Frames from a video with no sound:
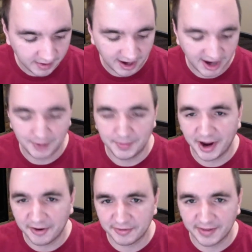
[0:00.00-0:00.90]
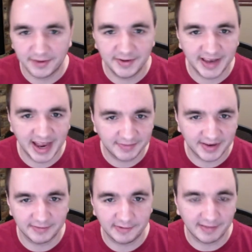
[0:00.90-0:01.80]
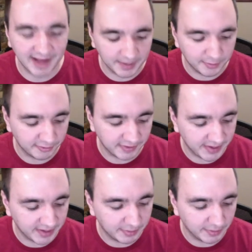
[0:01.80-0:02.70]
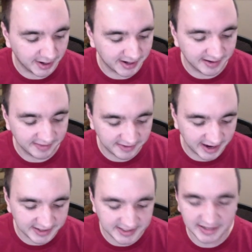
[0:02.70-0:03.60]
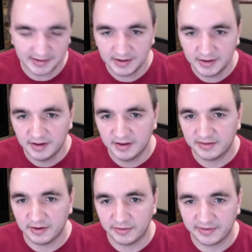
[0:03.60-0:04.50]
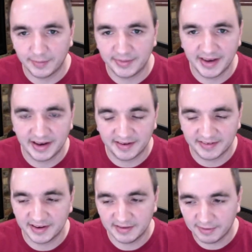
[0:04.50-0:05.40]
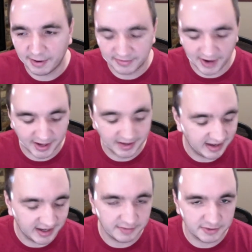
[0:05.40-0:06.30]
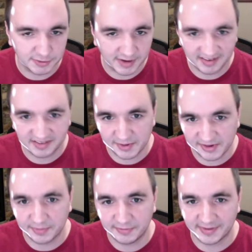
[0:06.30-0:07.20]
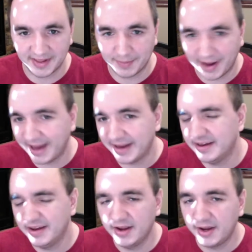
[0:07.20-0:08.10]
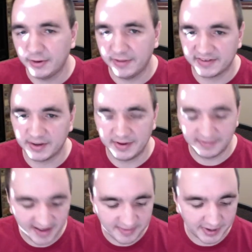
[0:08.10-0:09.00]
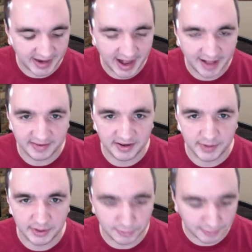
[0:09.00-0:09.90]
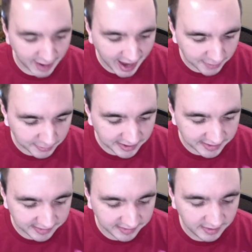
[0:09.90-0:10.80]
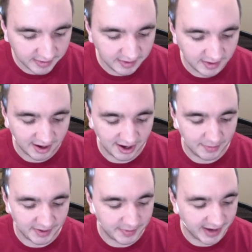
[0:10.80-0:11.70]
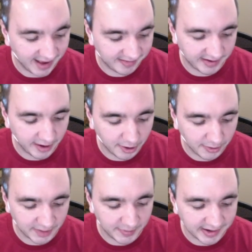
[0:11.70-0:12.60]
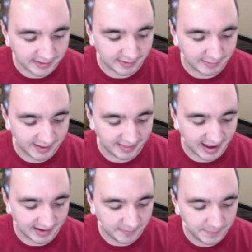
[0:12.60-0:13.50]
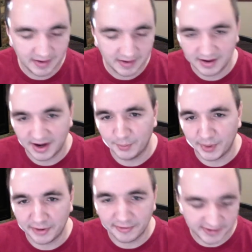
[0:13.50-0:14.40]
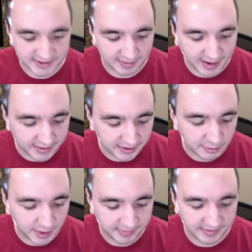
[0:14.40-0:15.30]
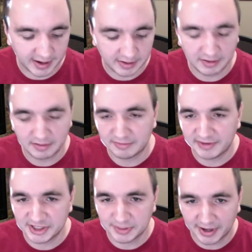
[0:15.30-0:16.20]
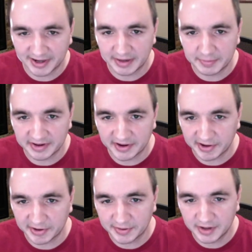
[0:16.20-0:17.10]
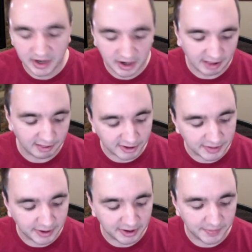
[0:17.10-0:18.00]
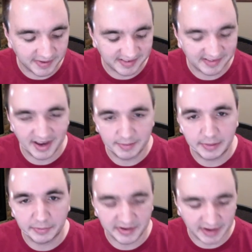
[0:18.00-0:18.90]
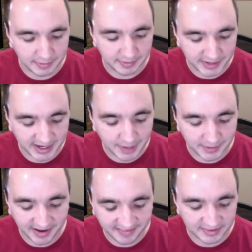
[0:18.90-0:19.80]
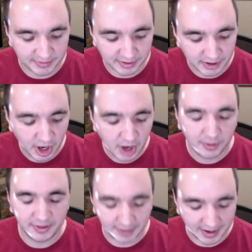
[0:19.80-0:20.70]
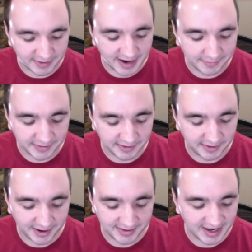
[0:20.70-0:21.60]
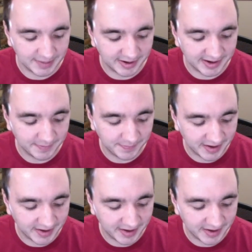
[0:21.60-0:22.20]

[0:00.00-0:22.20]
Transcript: I also think you need to have kind of a reliable and repeatable marketing strategy. So something that doesn't involve talking to individual customers before they buy. This could be Facebook ads, it could be Google AdWords, it could be SEO, it could be anything like that. But a user should land on your website, read your marketing material, learn about your business, and be able to become a customer without ever having to talk to anybody.